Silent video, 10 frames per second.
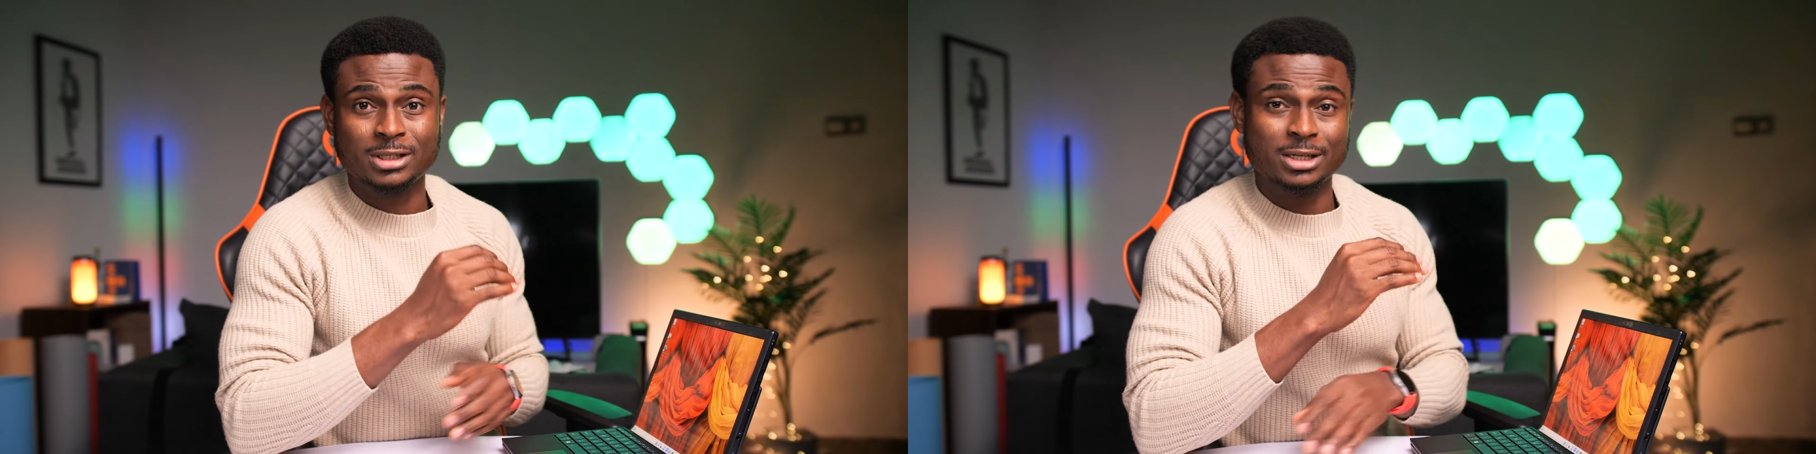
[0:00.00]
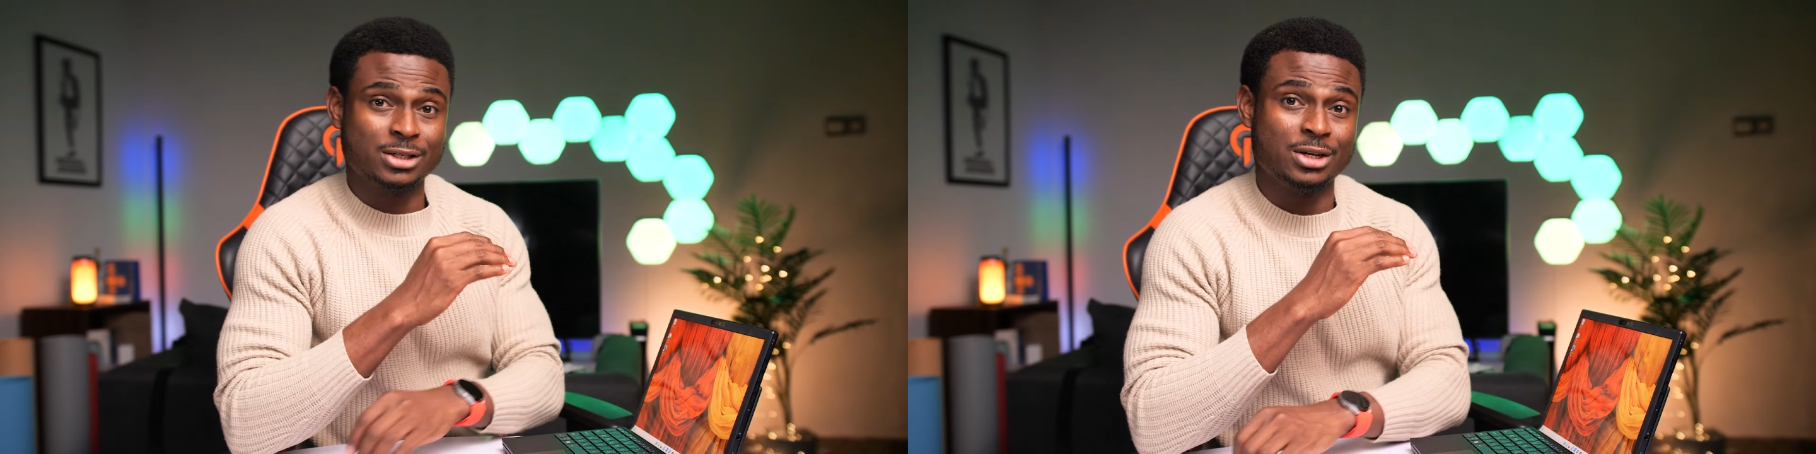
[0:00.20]

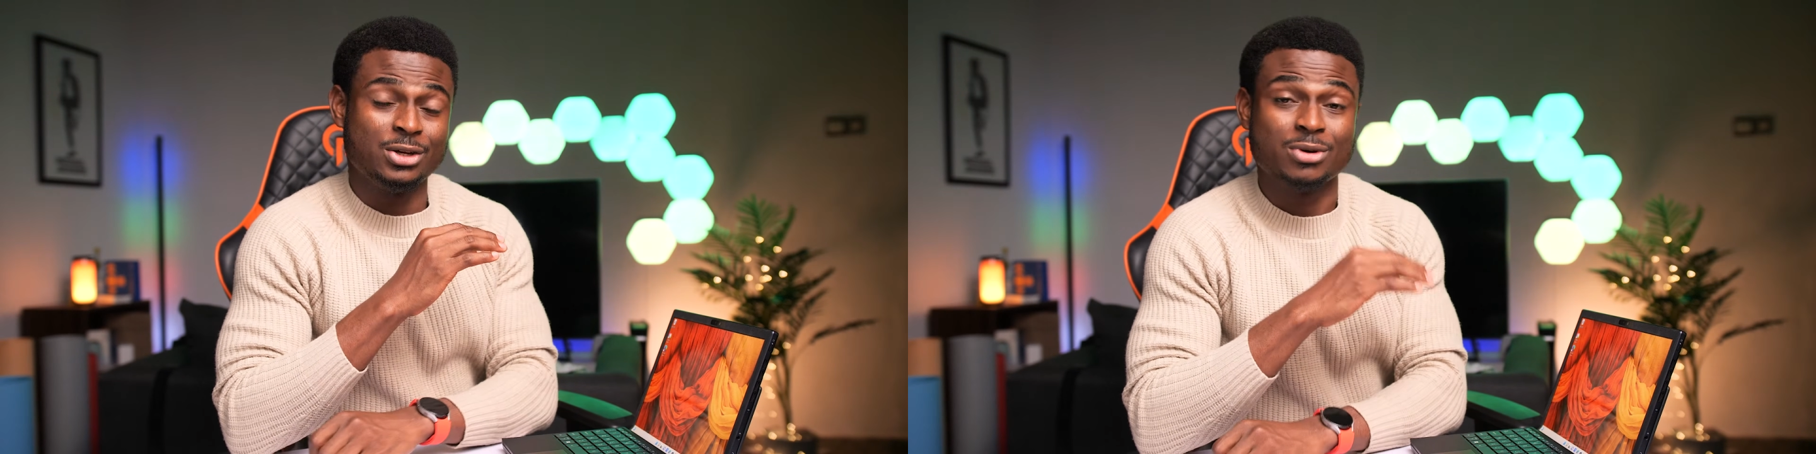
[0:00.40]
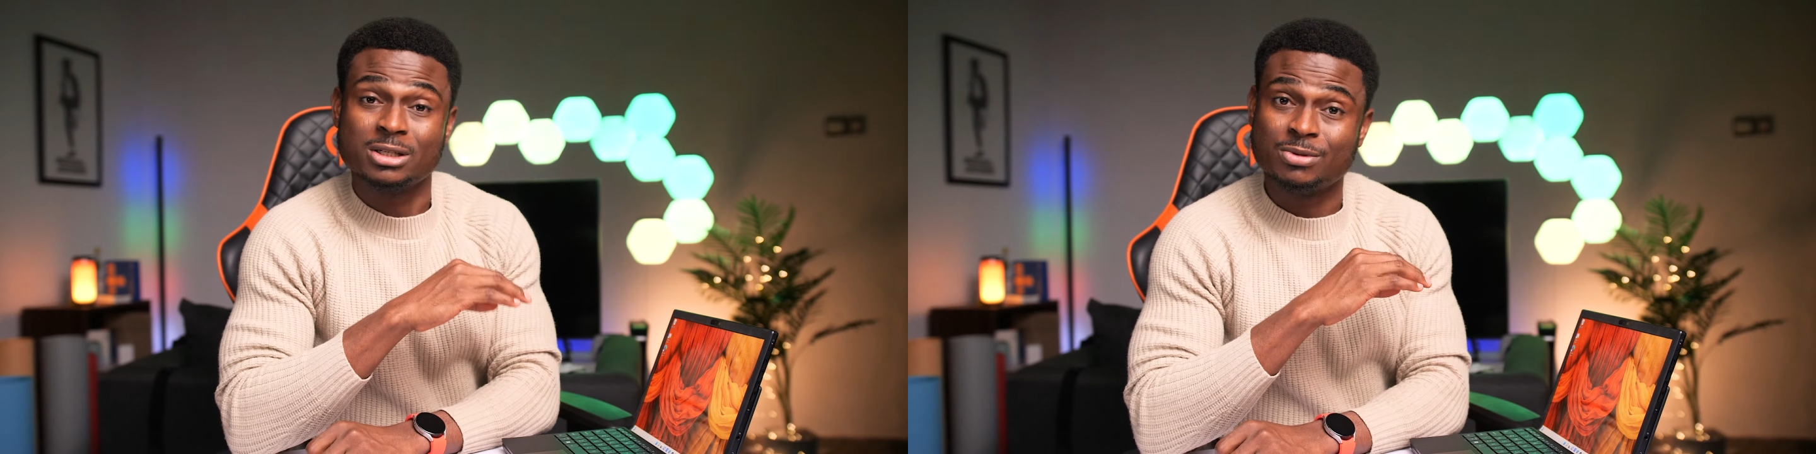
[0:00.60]
there's a
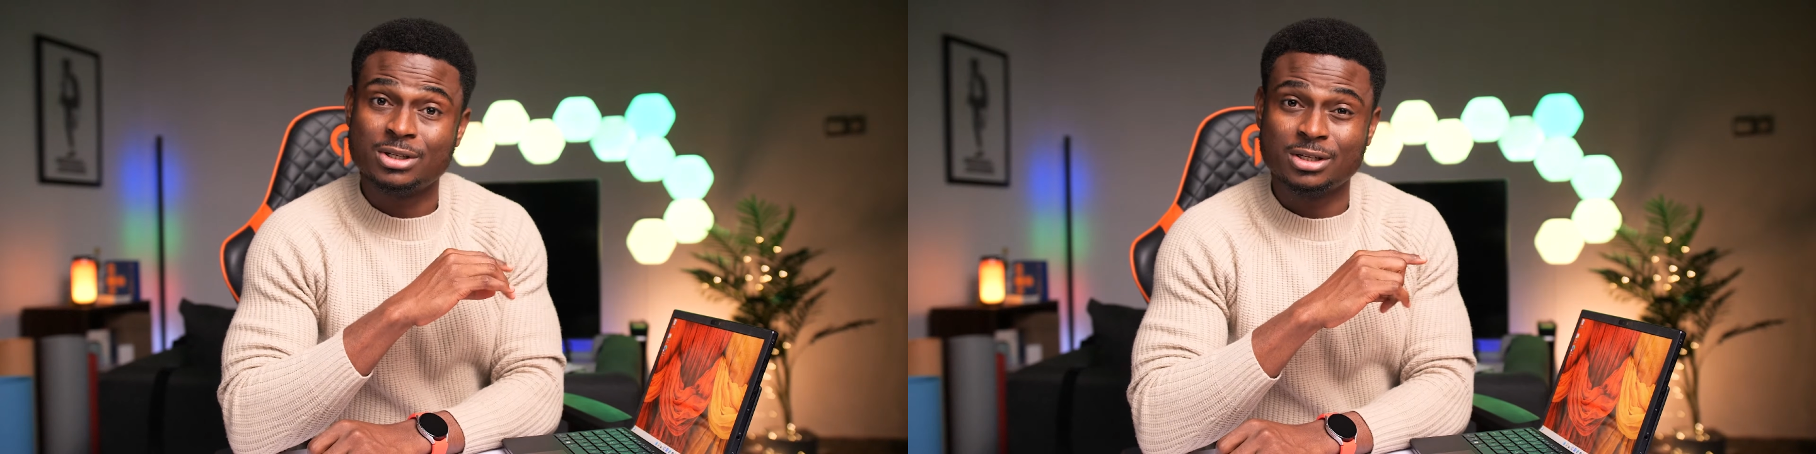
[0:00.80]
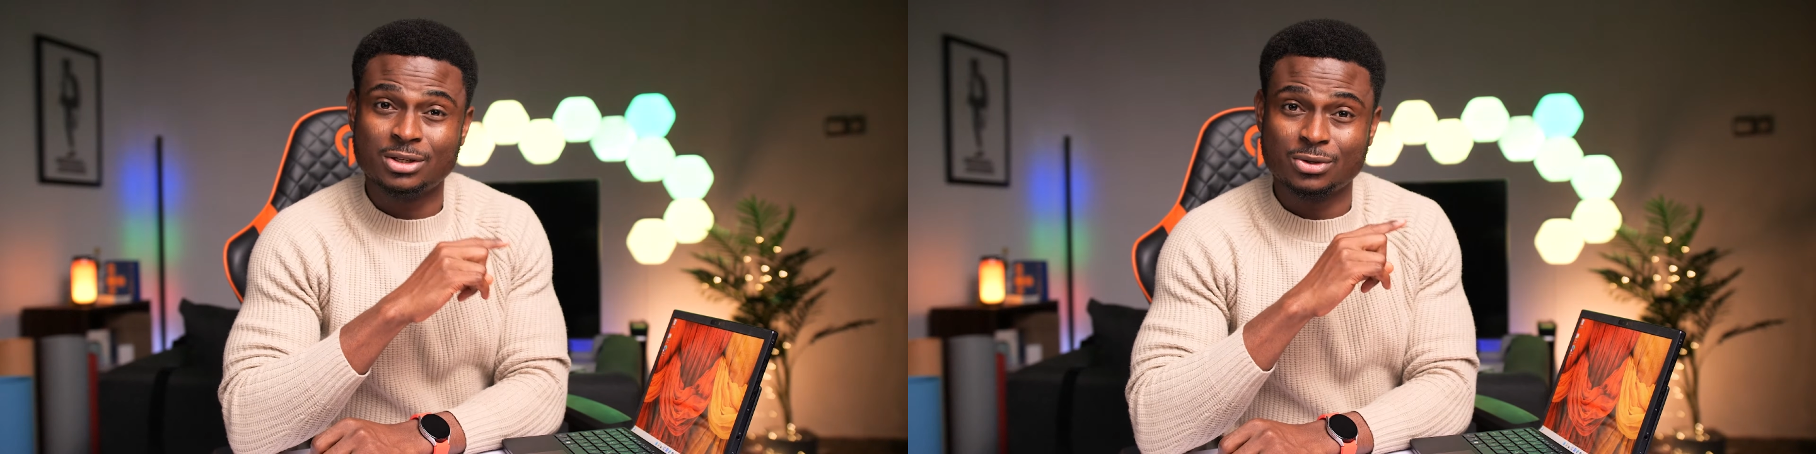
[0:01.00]

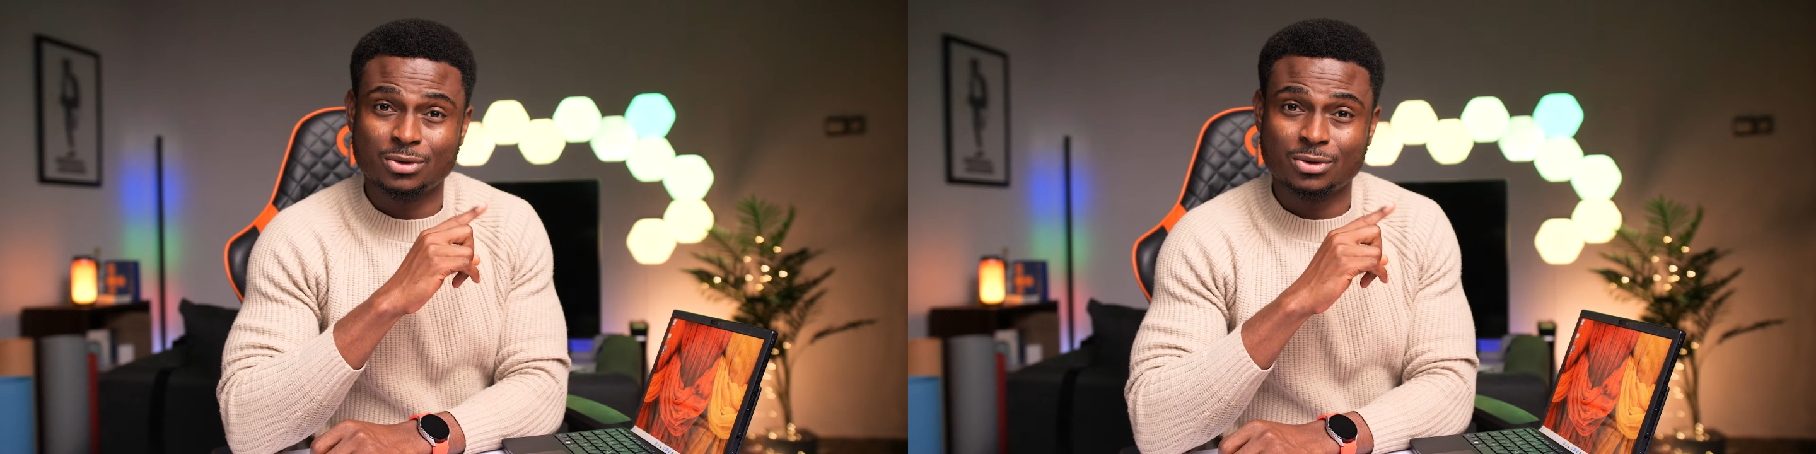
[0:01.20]
USB-C to